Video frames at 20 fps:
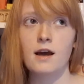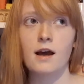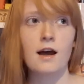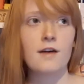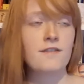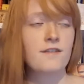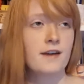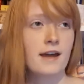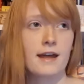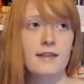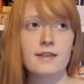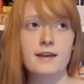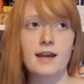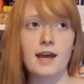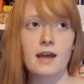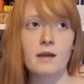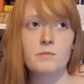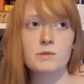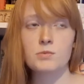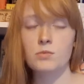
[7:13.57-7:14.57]
I forget the
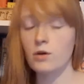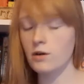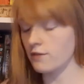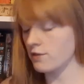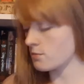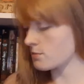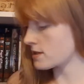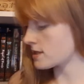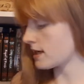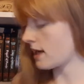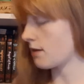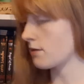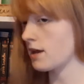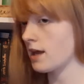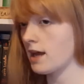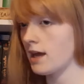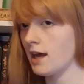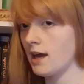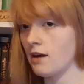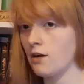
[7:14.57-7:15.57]
names. One of them's down
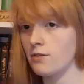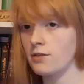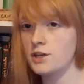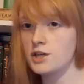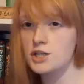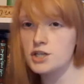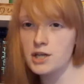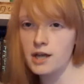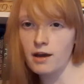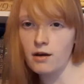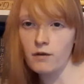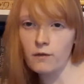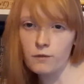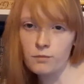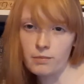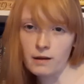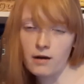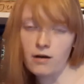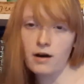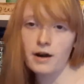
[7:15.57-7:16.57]
here on the
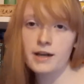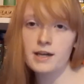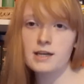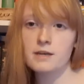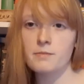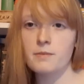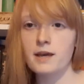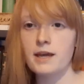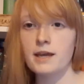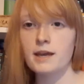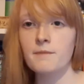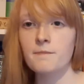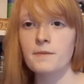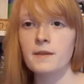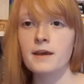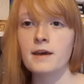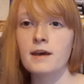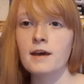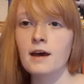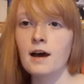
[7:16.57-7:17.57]
shelf behind me.
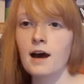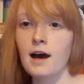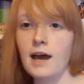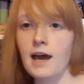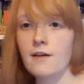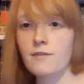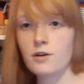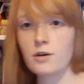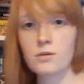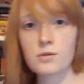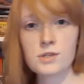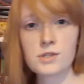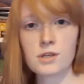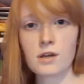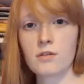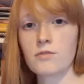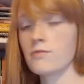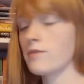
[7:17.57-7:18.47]
I have also